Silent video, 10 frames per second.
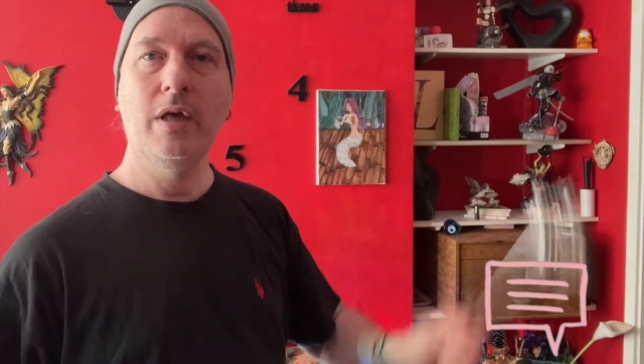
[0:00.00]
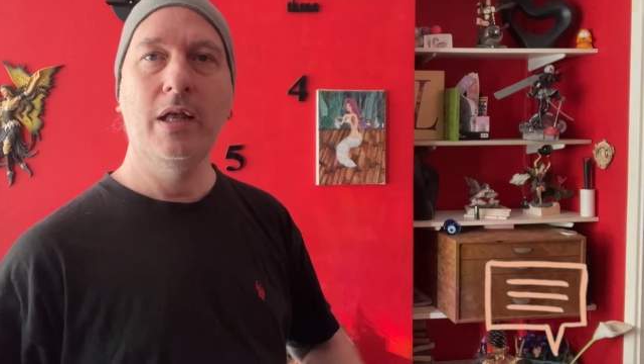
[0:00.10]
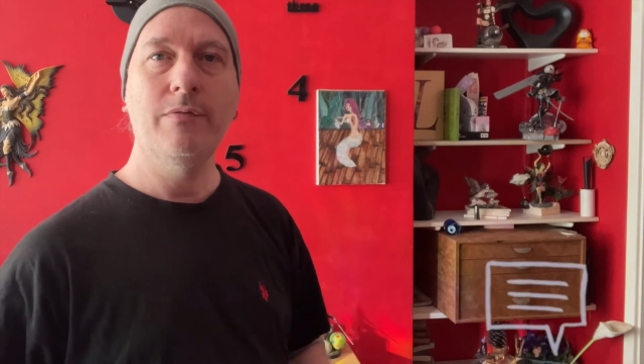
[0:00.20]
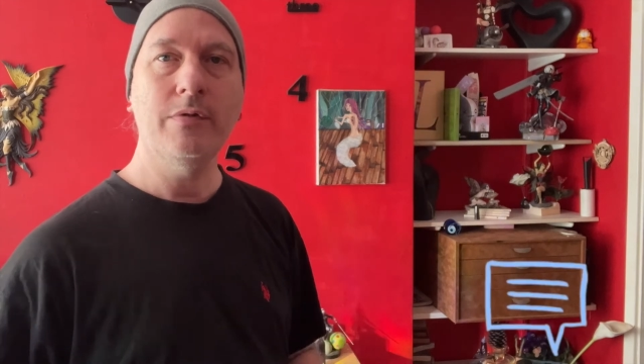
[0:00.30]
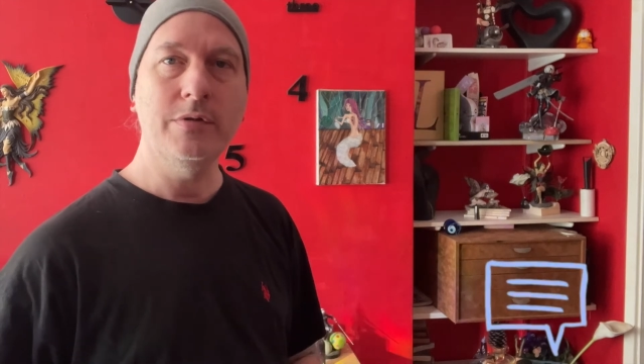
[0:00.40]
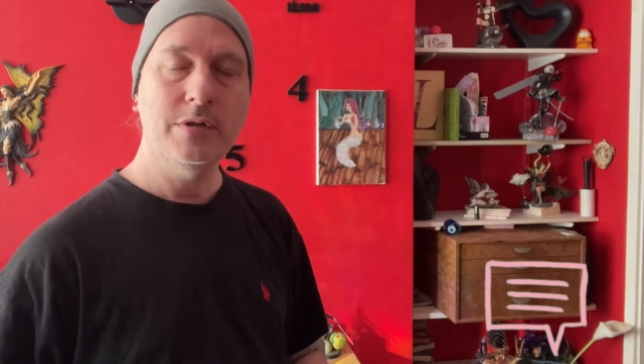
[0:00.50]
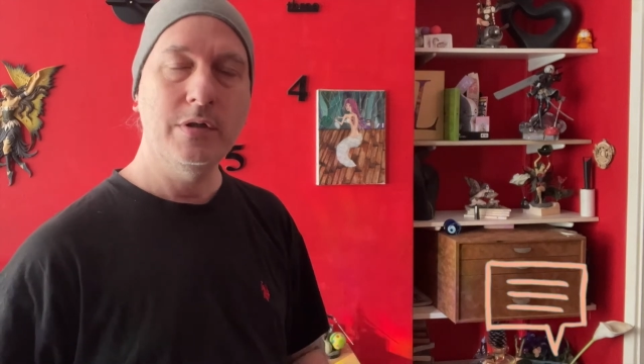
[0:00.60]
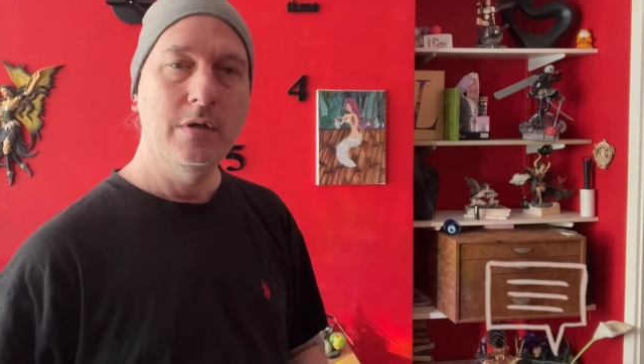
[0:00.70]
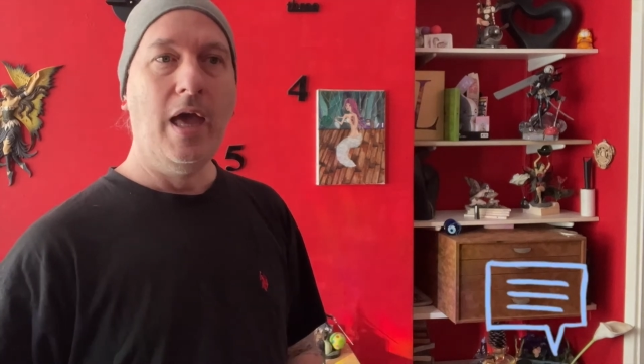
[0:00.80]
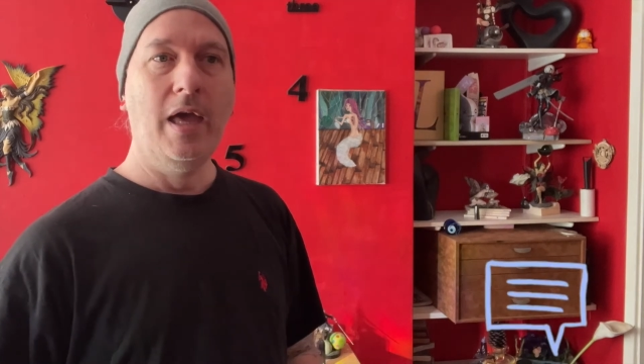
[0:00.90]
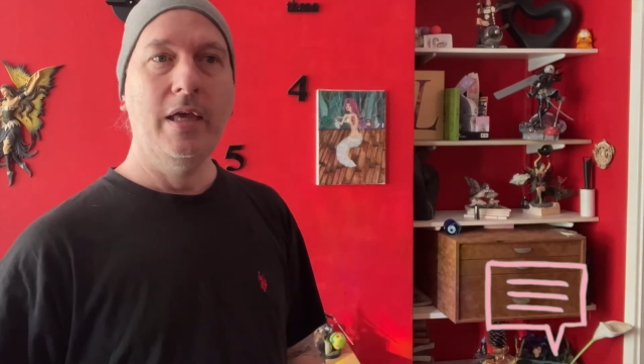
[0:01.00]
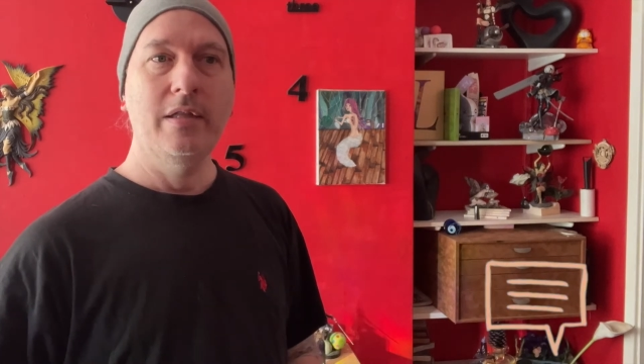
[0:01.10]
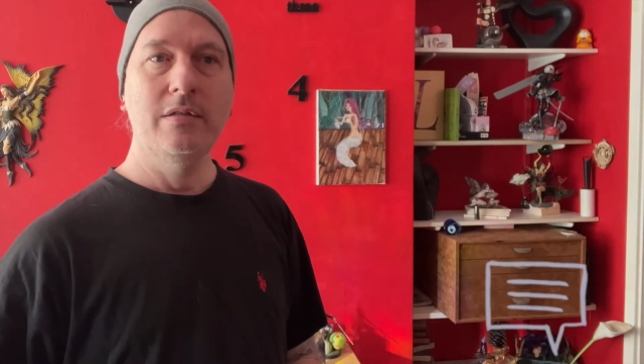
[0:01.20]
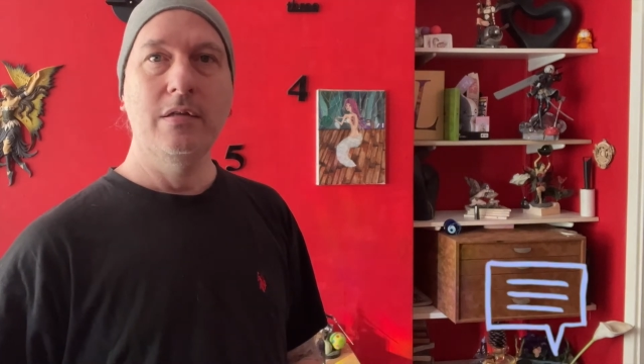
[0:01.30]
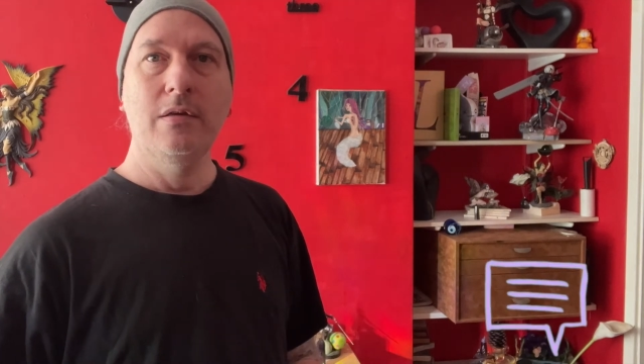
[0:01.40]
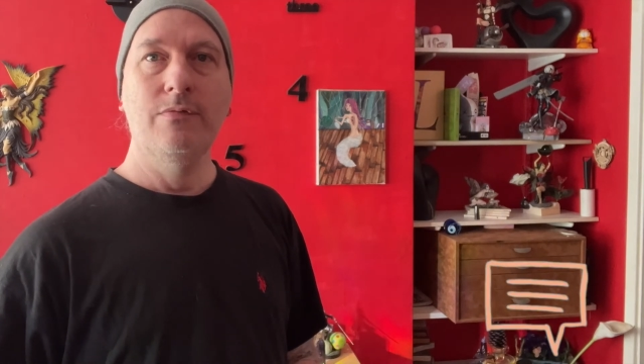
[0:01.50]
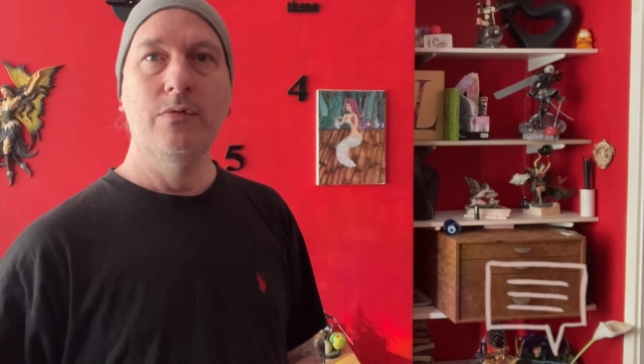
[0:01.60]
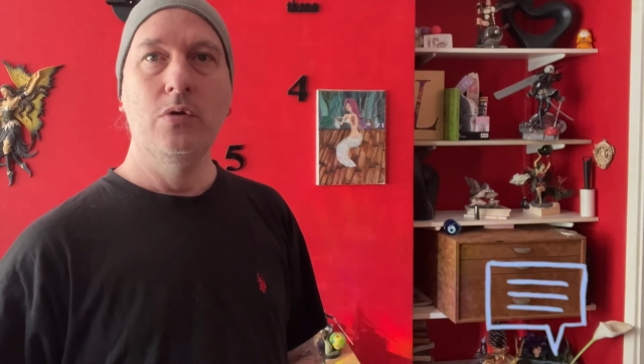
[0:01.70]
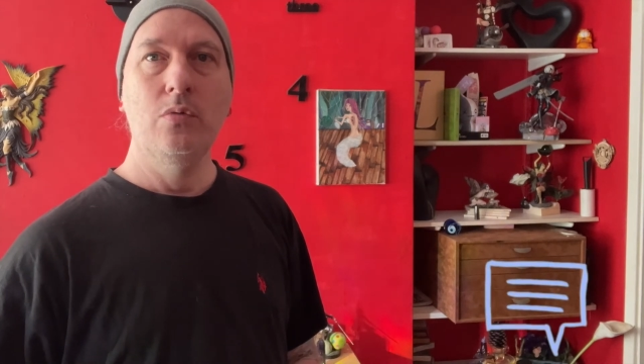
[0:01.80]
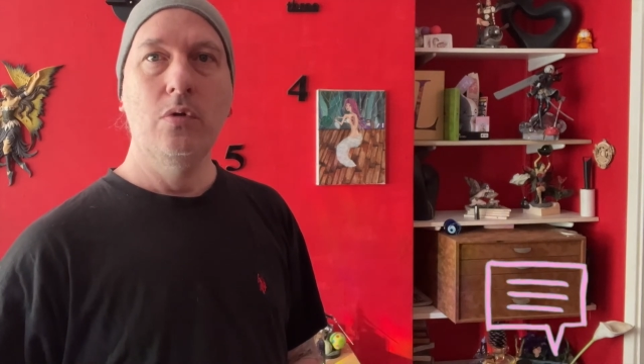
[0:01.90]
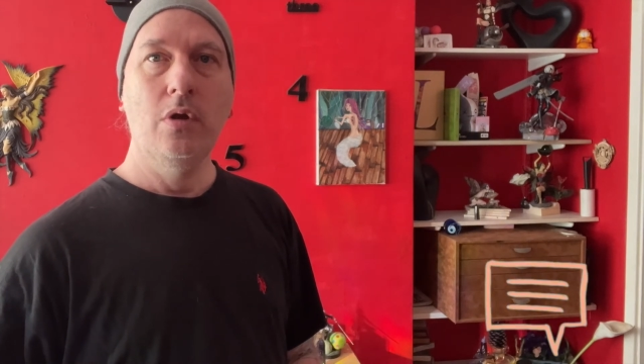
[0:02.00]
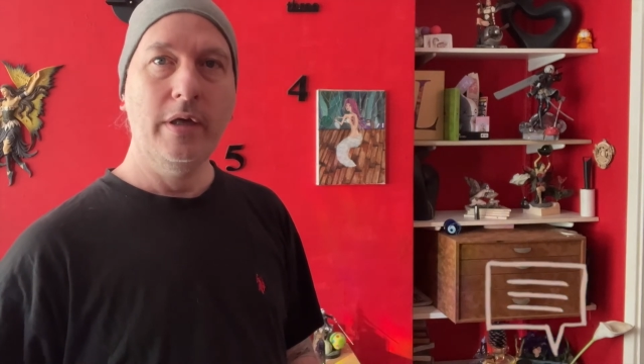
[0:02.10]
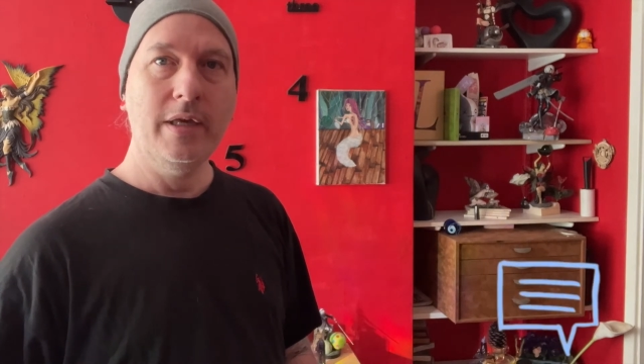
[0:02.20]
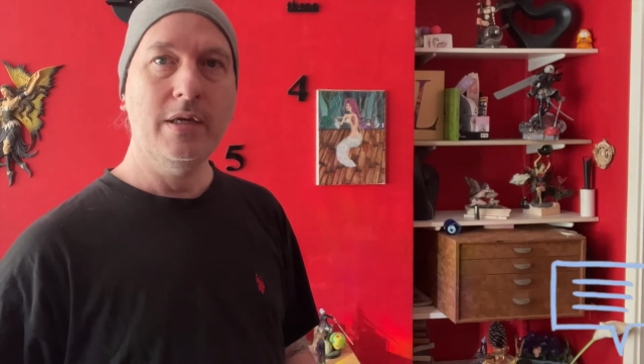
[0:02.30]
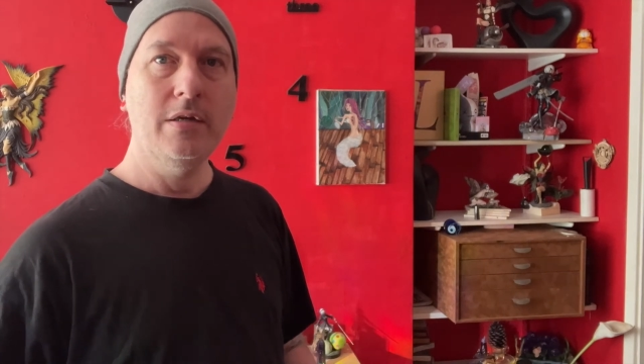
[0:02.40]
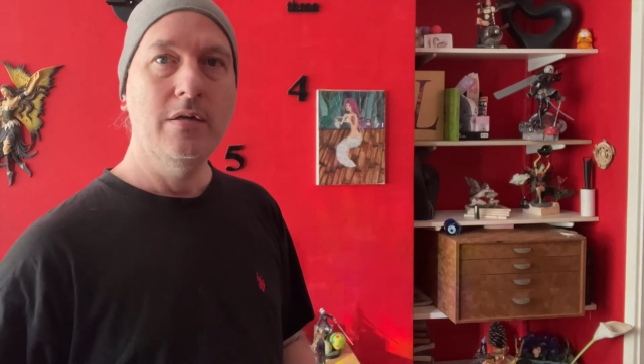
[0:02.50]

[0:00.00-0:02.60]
elephant. And if you like